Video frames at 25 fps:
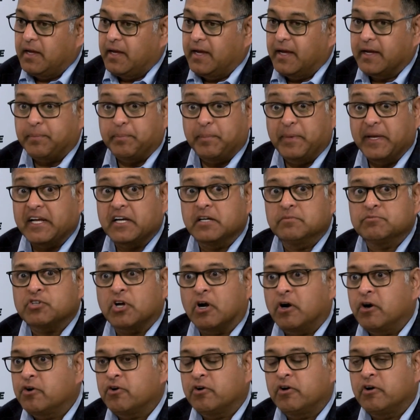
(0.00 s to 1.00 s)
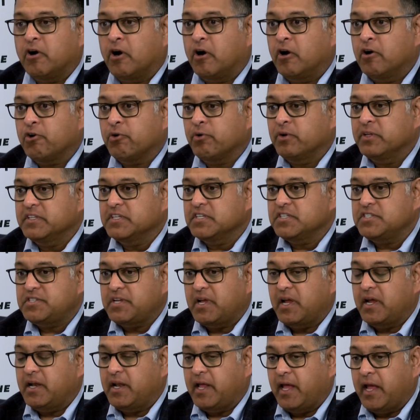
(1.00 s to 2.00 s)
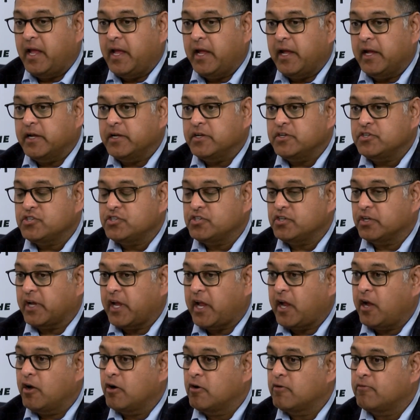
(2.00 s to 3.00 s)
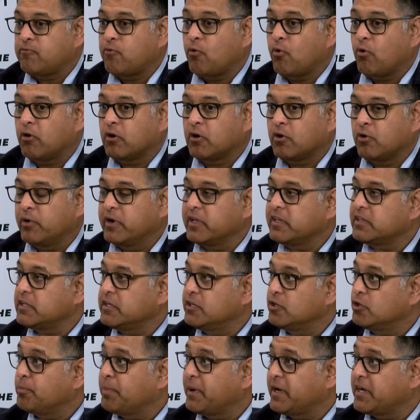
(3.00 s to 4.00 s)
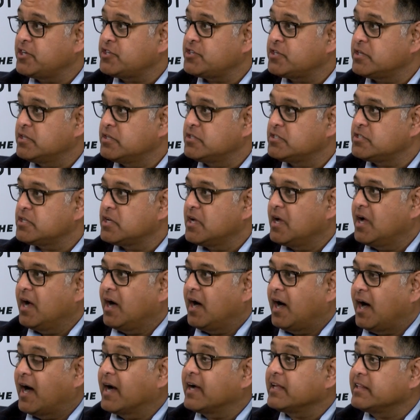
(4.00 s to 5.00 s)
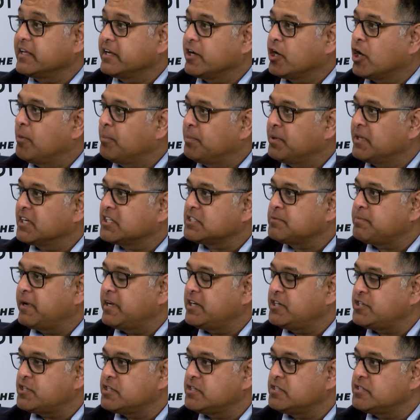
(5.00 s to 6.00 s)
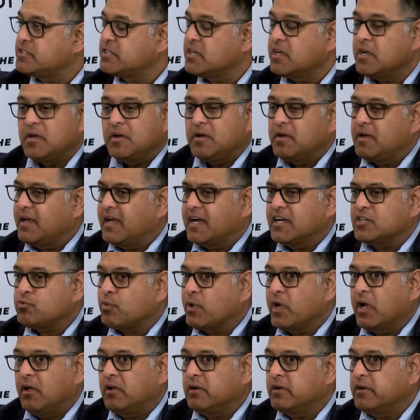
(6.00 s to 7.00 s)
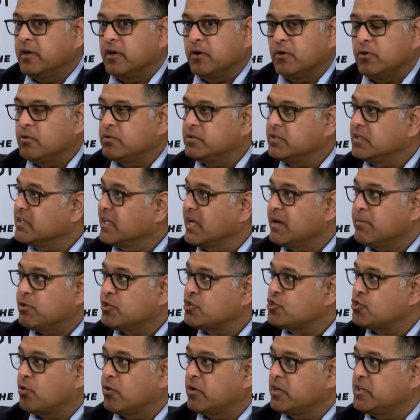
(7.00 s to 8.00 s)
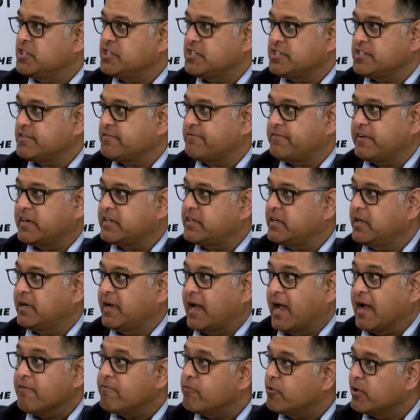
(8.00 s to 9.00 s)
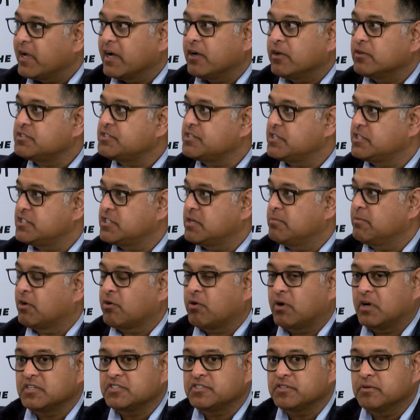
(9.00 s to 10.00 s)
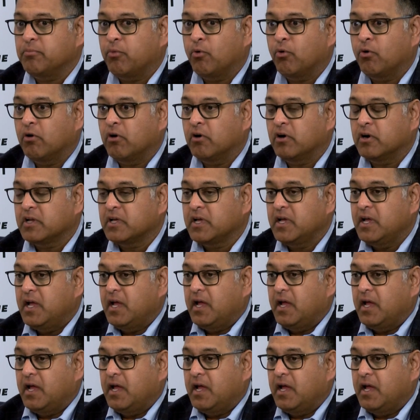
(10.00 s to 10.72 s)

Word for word: It becomes harder and harder in this day and age to care for critically ill patients, highly complex patients. As we all know, the labor shortage is affecting every health system across the board.